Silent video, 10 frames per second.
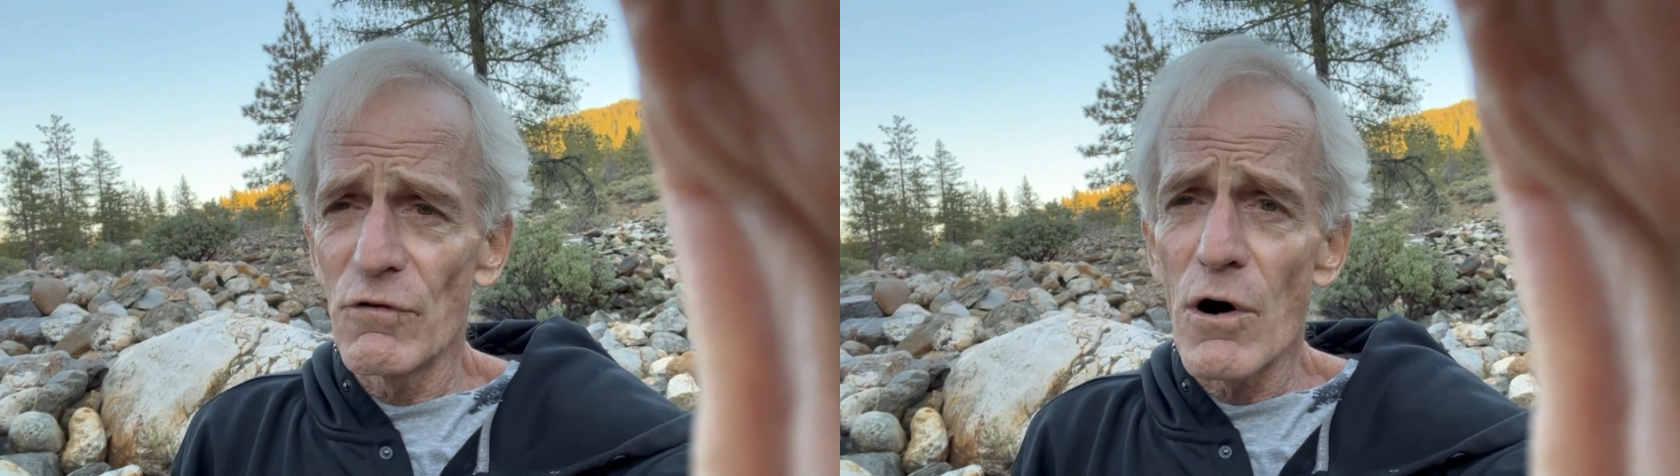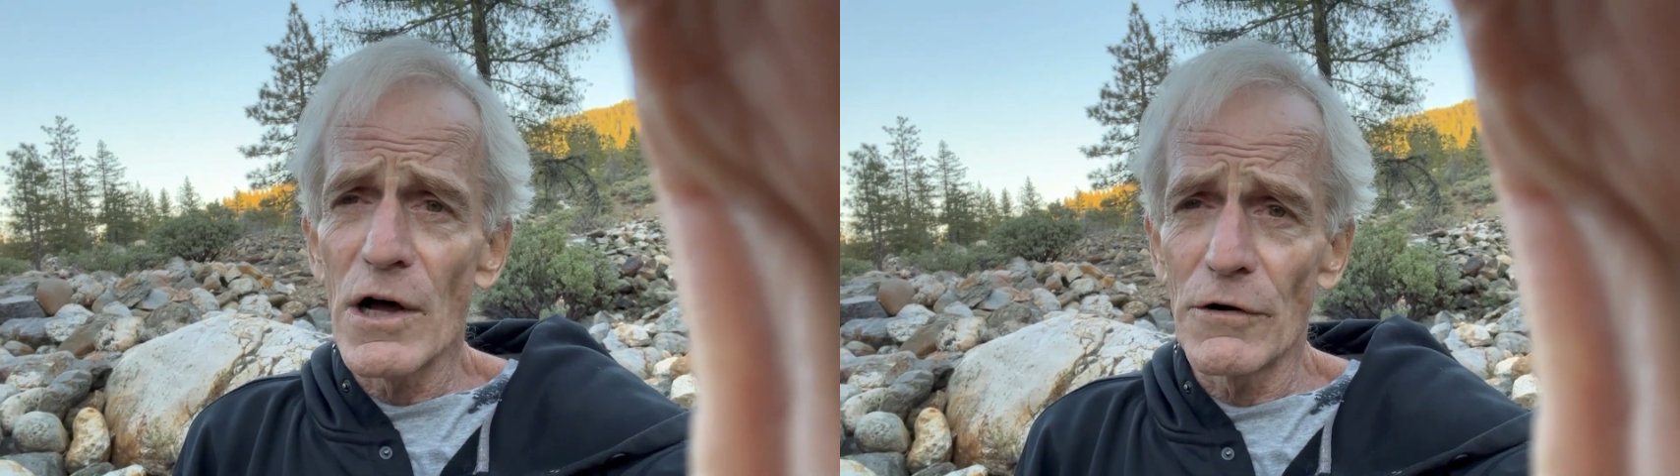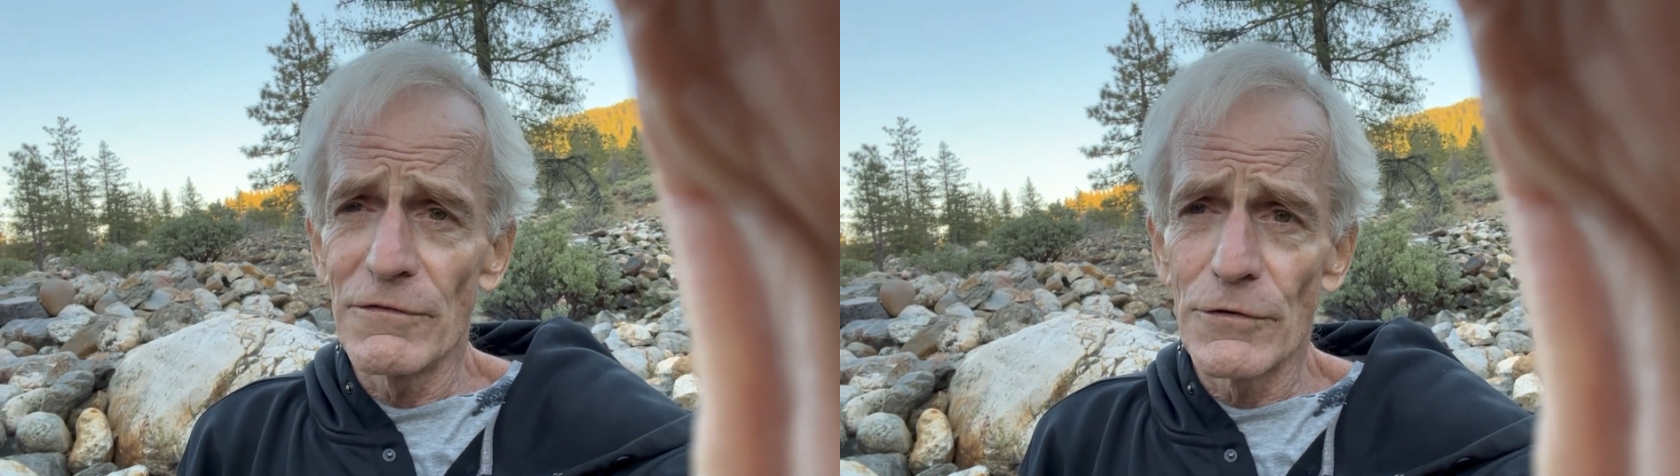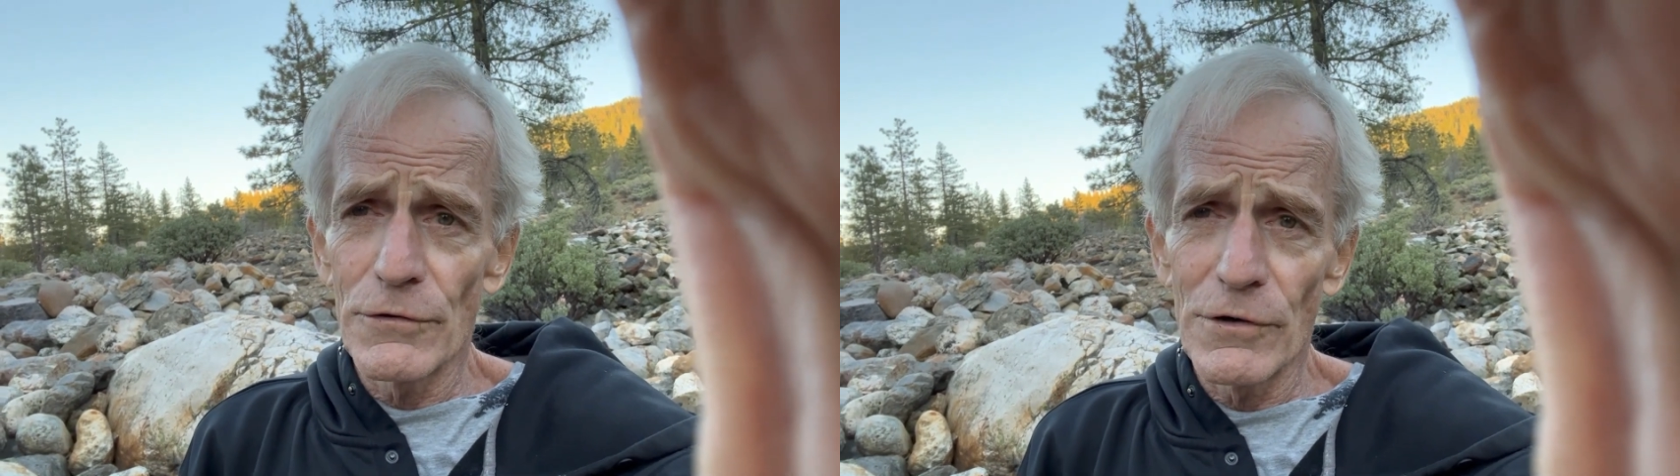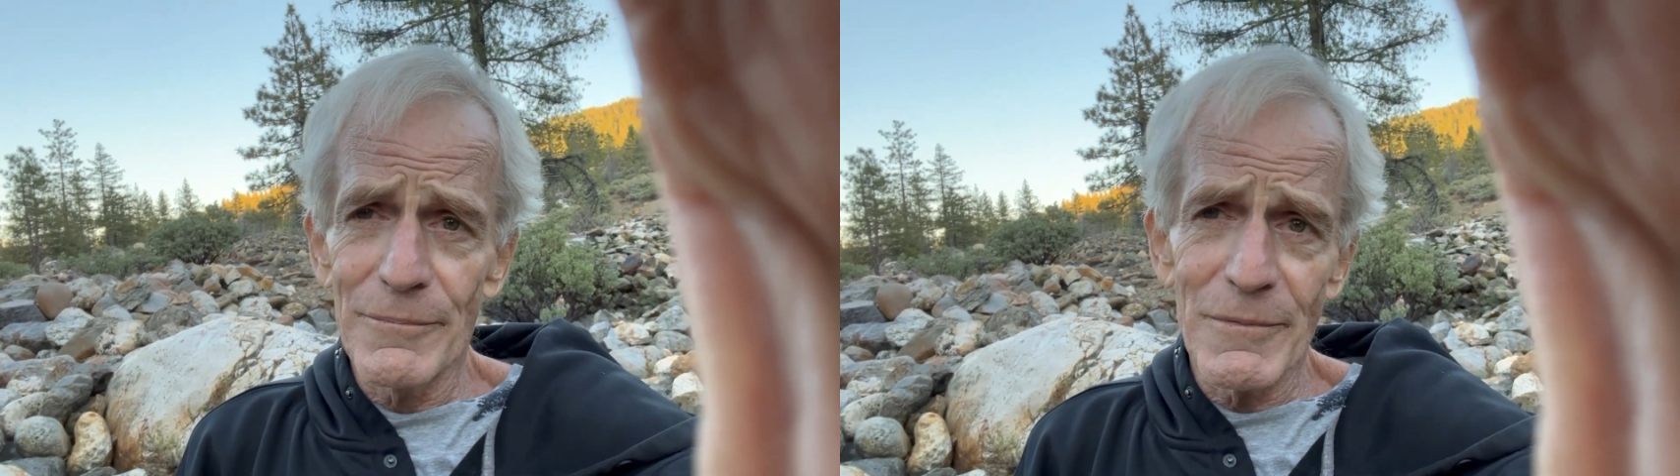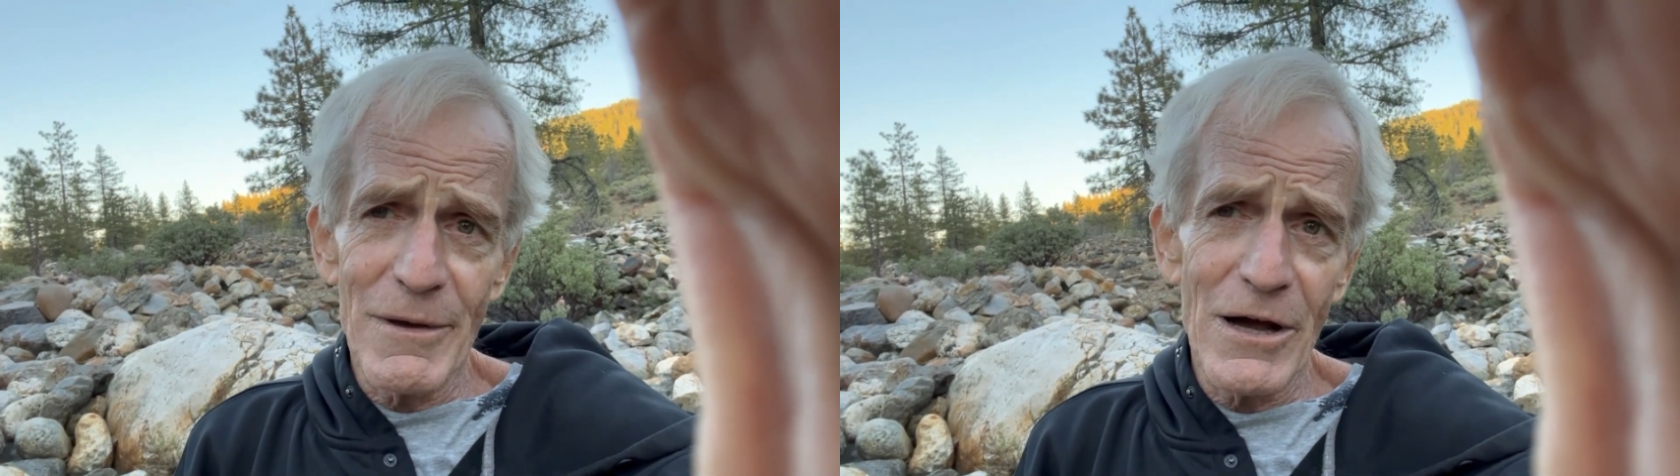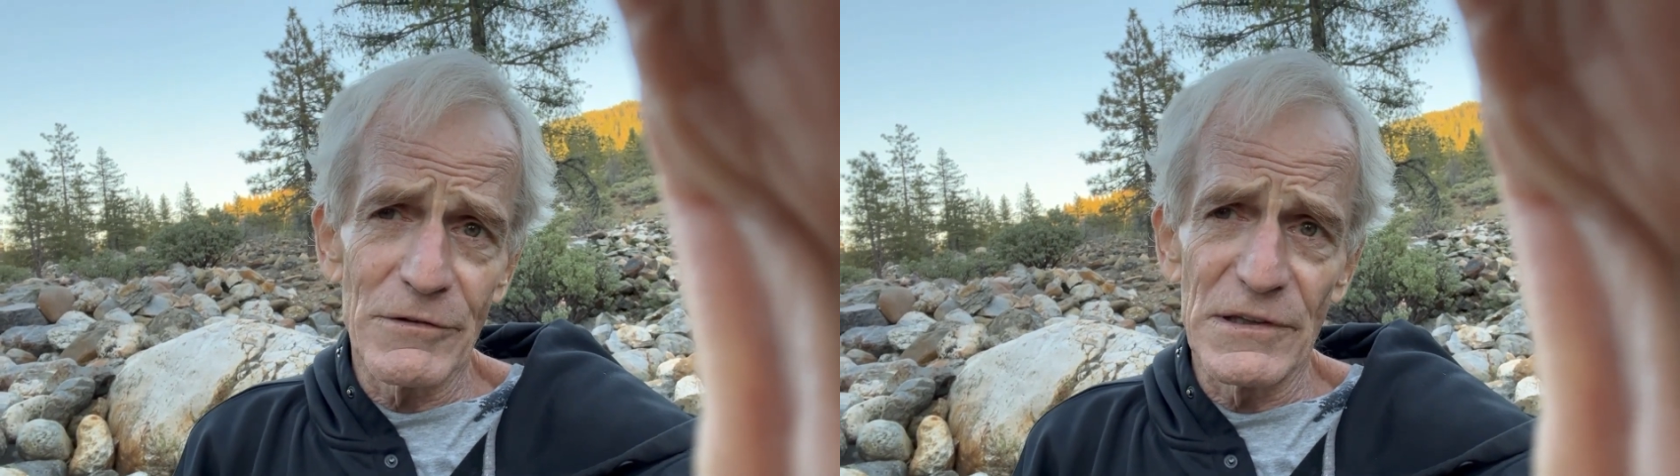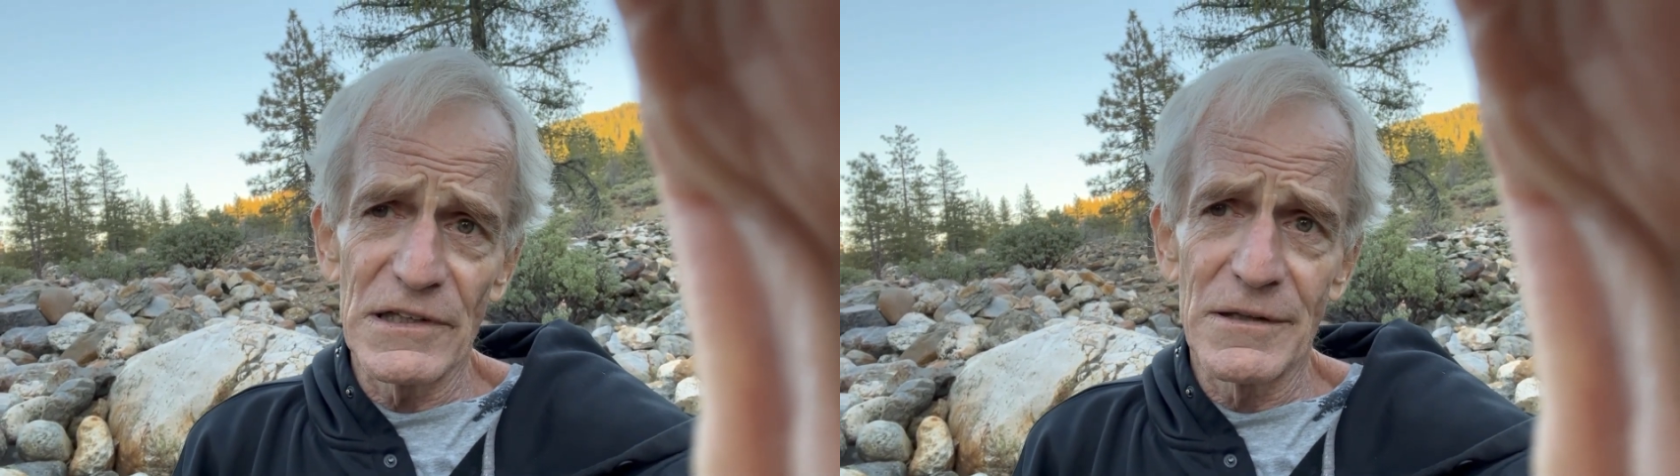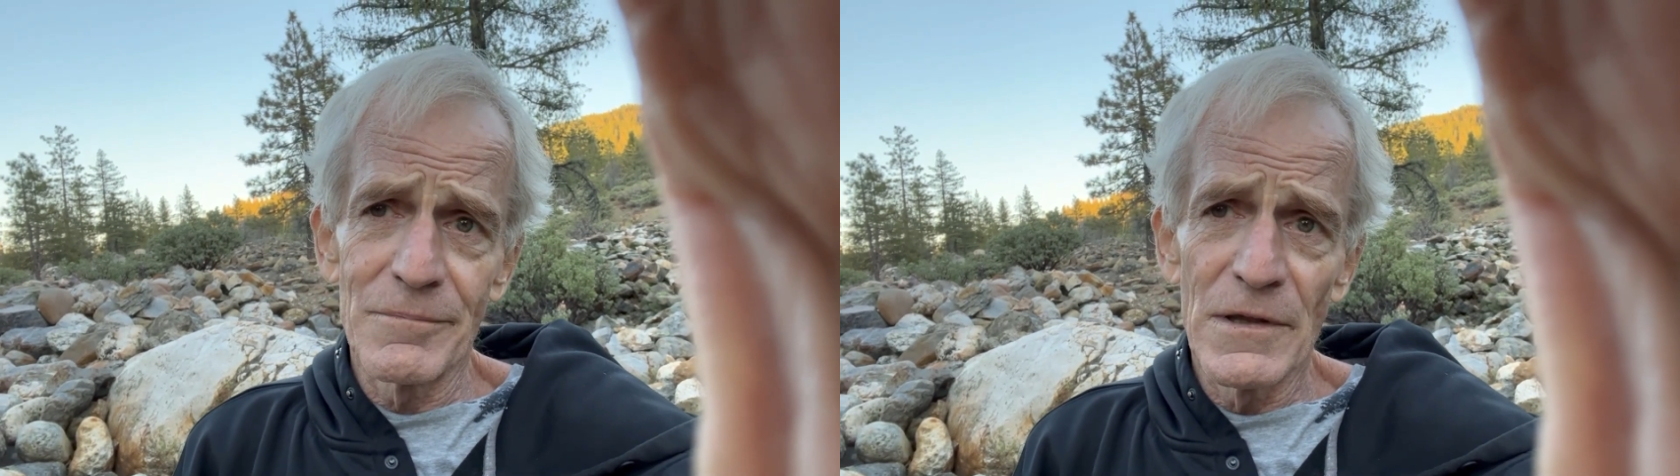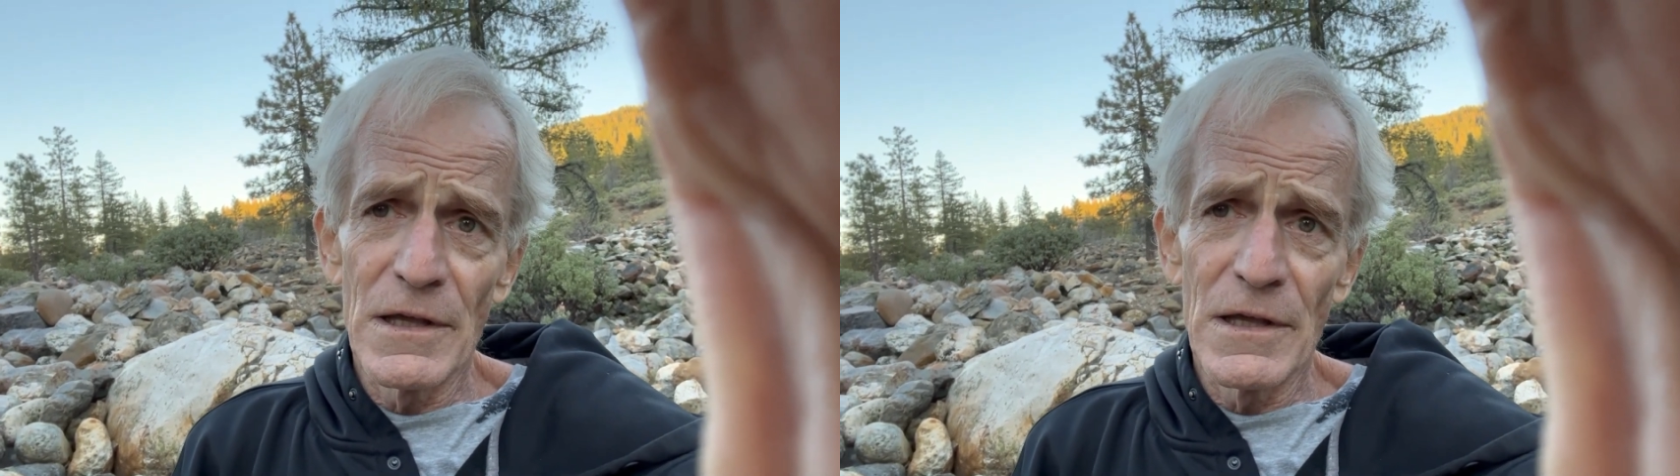water further up the mountains,